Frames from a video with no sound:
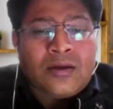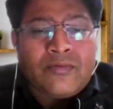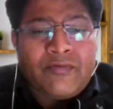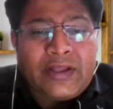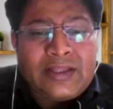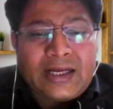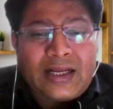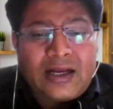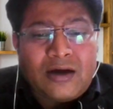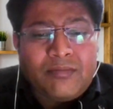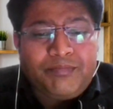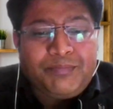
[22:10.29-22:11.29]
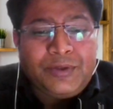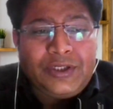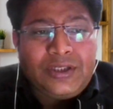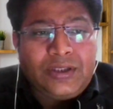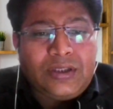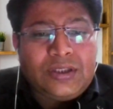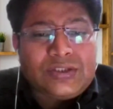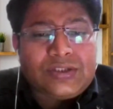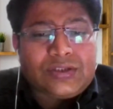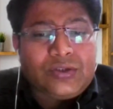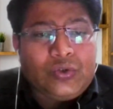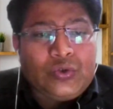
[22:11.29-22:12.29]
when the company
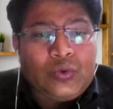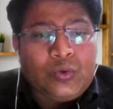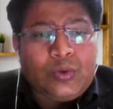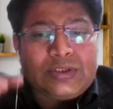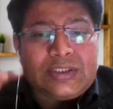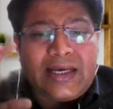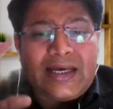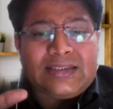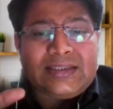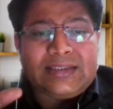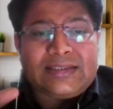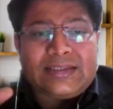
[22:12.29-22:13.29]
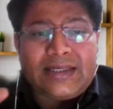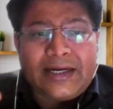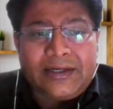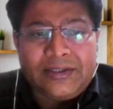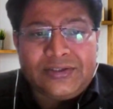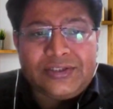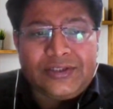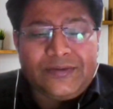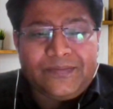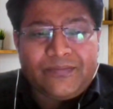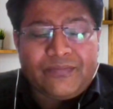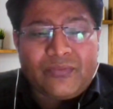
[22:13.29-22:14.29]
is used as a strategy
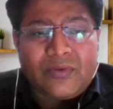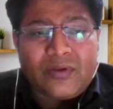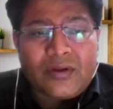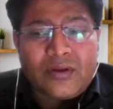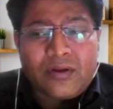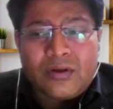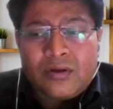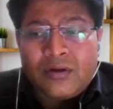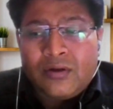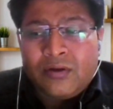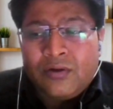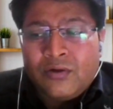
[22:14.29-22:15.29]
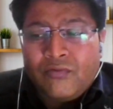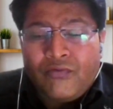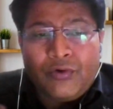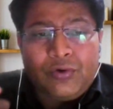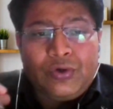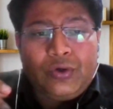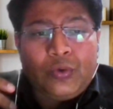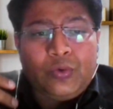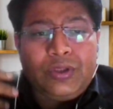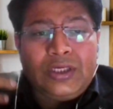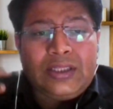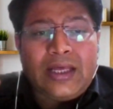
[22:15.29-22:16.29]
for
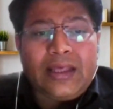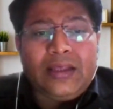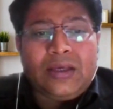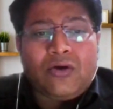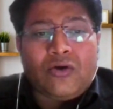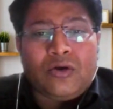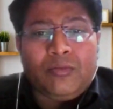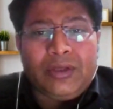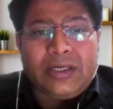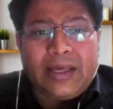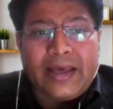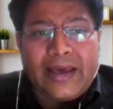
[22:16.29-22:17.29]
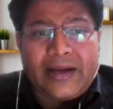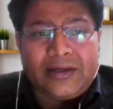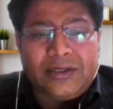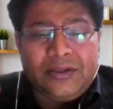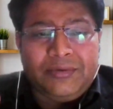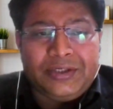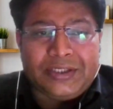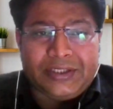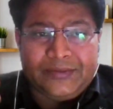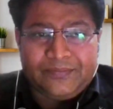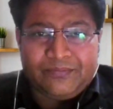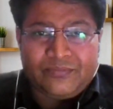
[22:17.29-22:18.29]
doing the economic
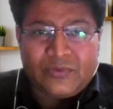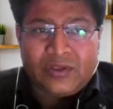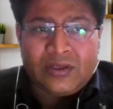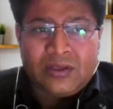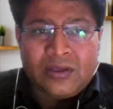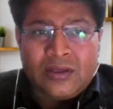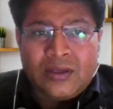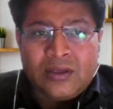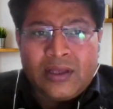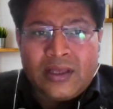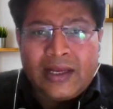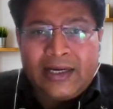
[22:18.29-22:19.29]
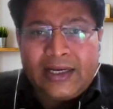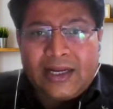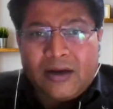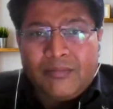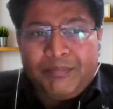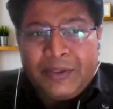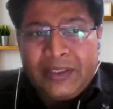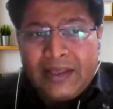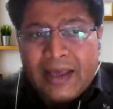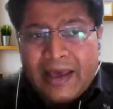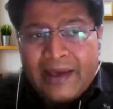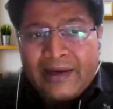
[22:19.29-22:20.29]
activity and company
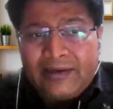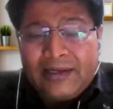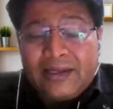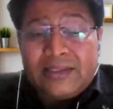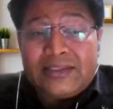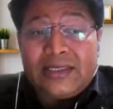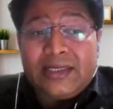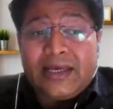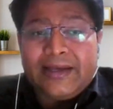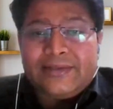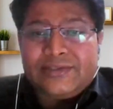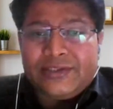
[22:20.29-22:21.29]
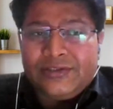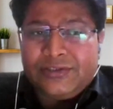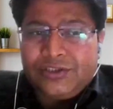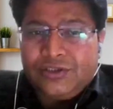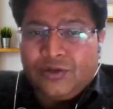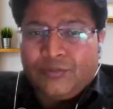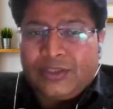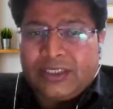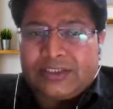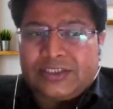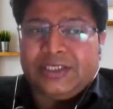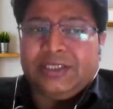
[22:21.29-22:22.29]
act as an agency of the
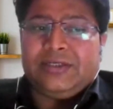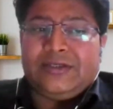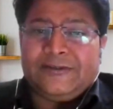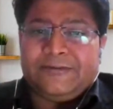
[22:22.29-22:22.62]
state